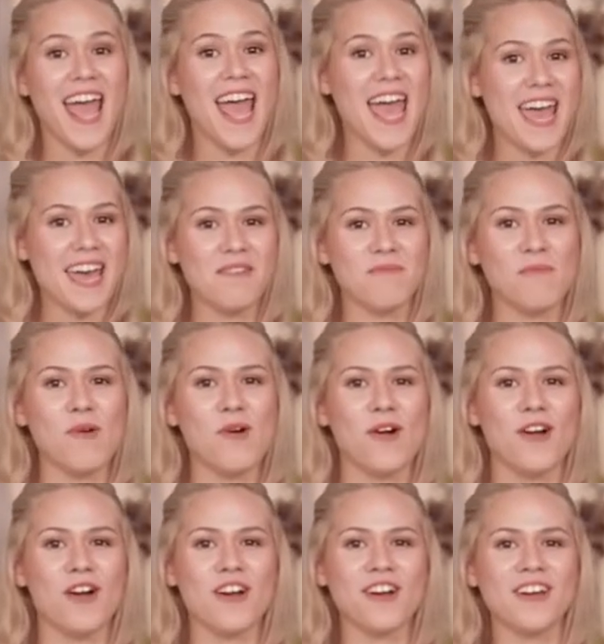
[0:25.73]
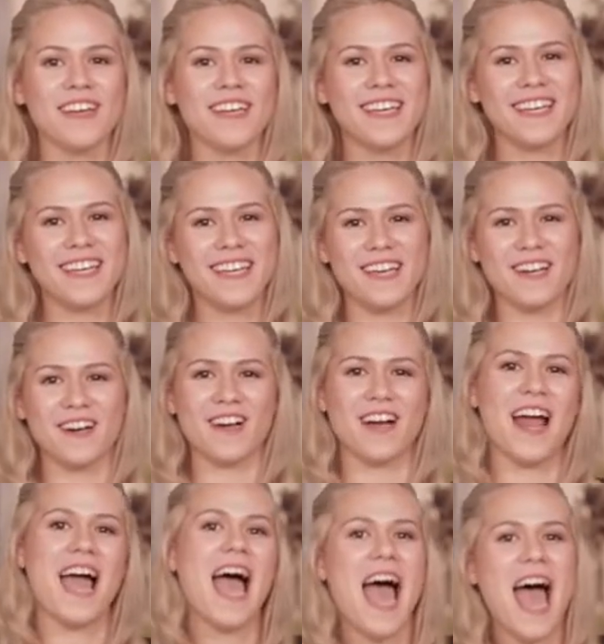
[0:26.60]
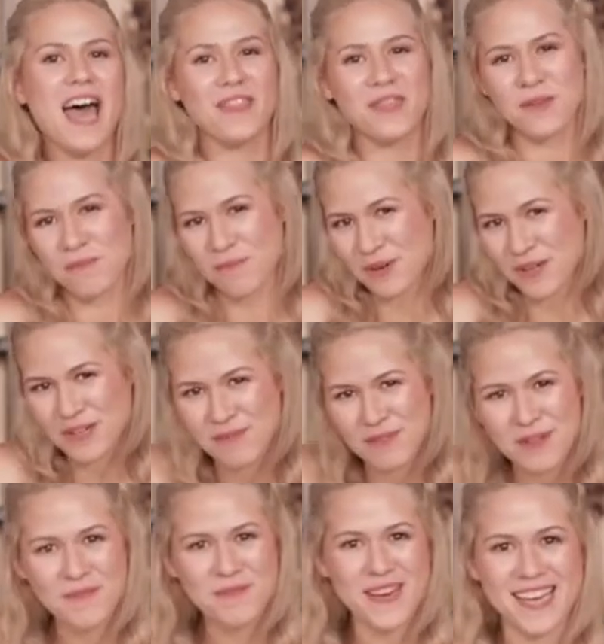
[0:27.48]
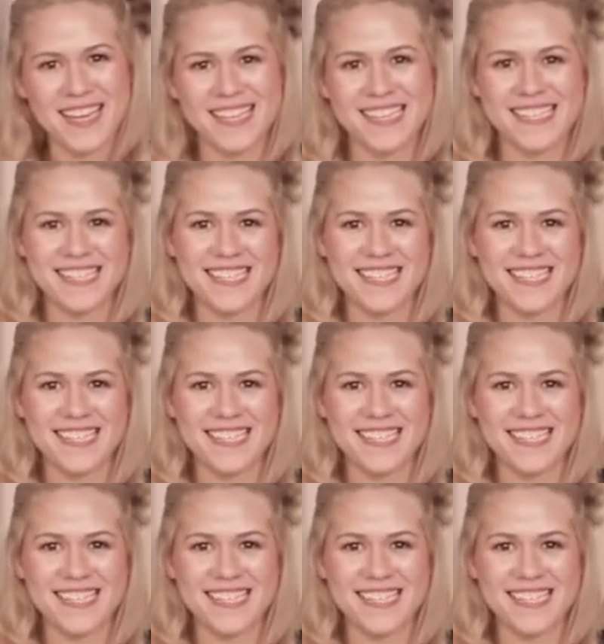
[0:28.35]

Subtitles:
and more here at the Premium Mix.